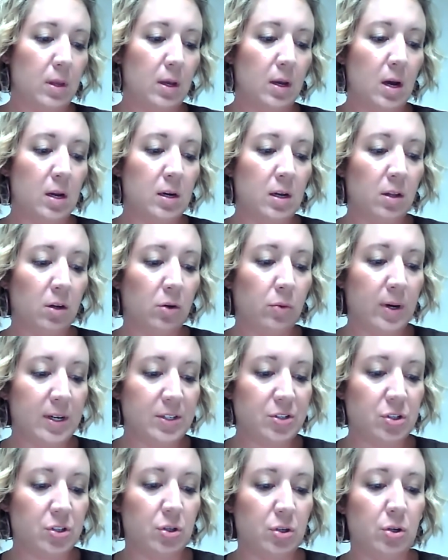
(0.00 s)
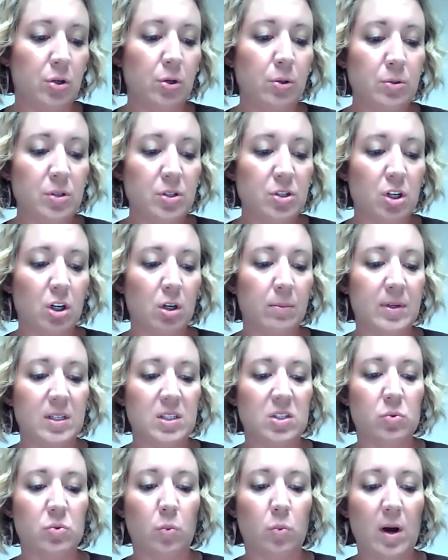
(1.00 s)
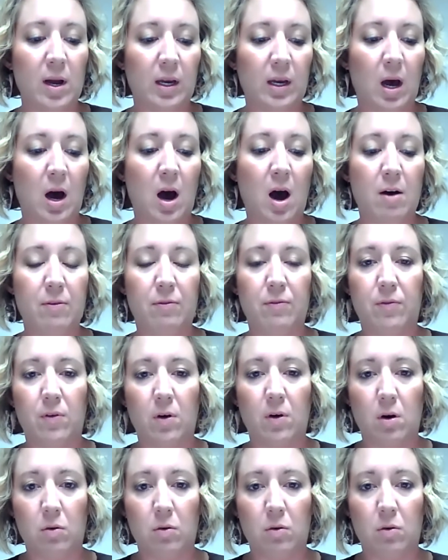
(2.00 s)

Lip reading: Another question, who determines what cough,